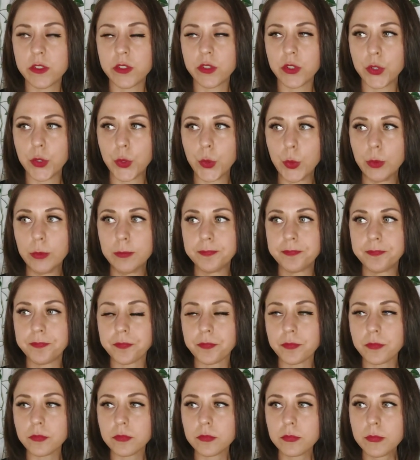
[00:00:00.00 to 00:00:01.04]
to
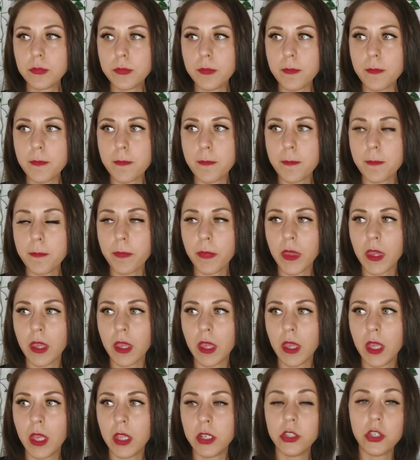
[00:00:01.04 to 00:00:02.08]

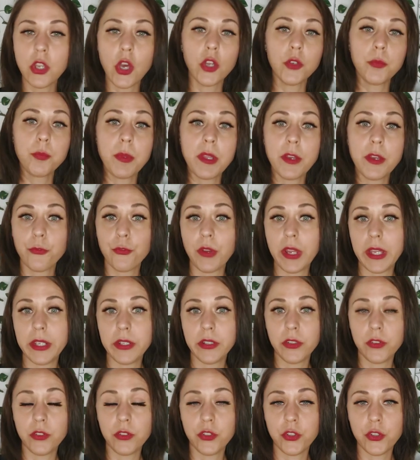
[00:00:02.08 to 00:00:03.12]
not be
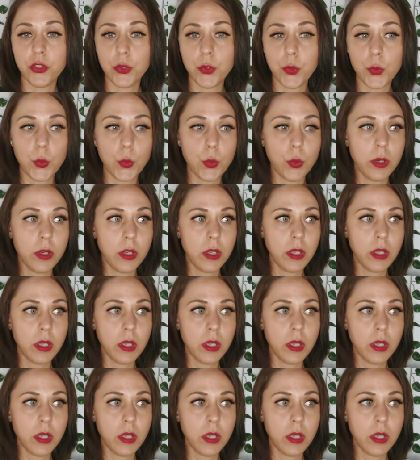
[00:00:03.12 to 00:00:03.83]
afraid to